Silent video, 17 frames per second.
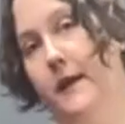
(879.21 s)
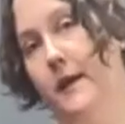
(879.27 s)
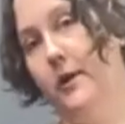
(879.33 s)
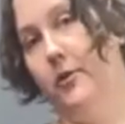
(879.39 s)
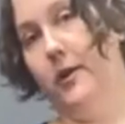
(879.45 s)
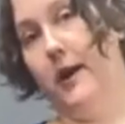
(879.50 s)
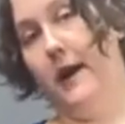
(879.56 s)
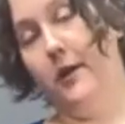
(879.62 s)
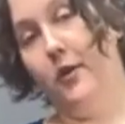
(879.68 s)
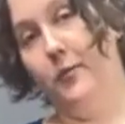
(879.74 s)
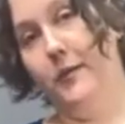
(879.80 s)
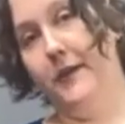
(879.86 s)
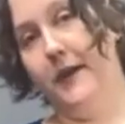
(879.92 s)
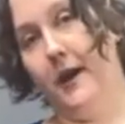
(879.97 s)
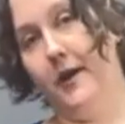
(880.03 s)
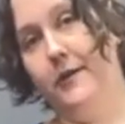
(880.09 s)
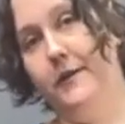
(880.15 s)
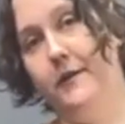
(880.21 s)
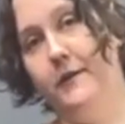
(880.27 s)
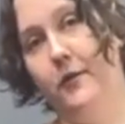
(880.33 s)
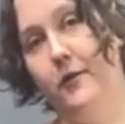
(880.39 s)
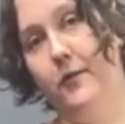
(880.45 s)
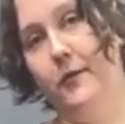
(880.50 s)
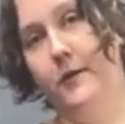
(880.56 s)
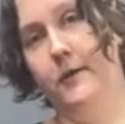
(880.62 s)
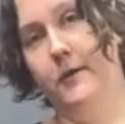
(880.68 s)
You crack open the
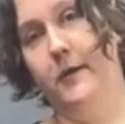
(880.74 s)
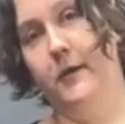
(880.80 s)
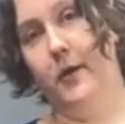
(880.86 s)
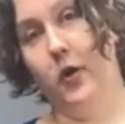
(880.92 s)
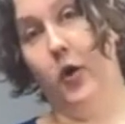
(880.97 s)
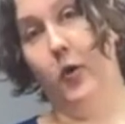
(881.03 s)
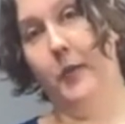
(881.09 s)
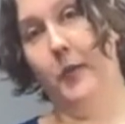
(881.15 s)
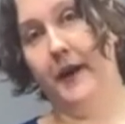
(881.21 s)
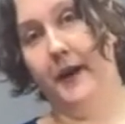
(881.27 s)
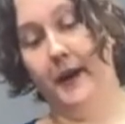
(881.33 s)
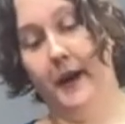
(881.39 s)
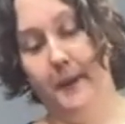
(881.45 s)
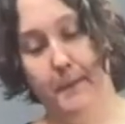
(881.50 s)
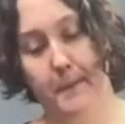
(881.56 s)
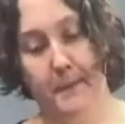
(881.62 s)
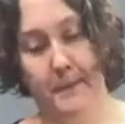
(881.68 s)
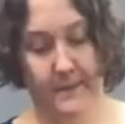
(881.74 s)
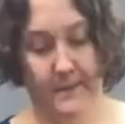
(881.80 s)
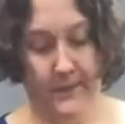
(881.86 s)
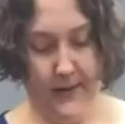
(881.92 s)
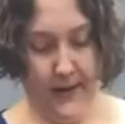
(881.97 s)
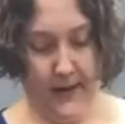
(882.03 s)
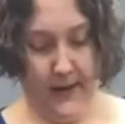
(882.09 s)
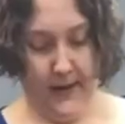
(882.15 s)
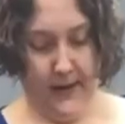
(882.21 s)
ironstone, open it up,
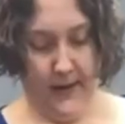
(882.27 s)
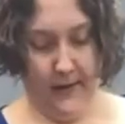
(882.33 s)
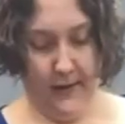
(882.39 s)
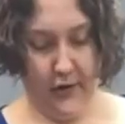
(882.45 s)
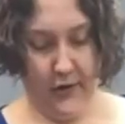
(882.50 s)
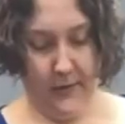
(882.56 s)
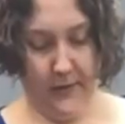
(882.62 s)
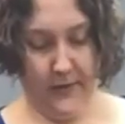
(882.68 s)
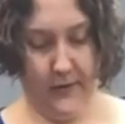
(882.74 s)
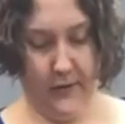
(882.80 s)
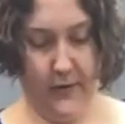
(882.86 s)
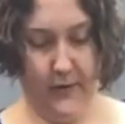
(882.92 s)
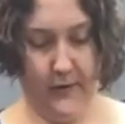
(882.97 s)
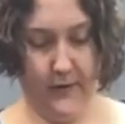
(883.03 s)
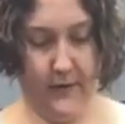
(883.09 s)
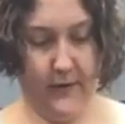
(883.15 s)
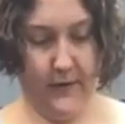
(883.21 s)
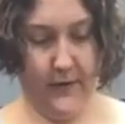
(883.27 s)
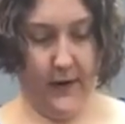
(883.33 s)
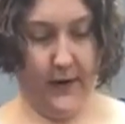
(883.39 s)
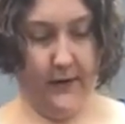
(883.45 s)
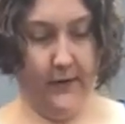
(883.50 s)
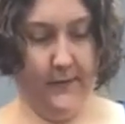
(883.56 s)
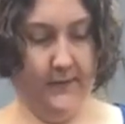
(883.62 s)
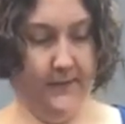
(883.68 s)
and the gemstone is inside.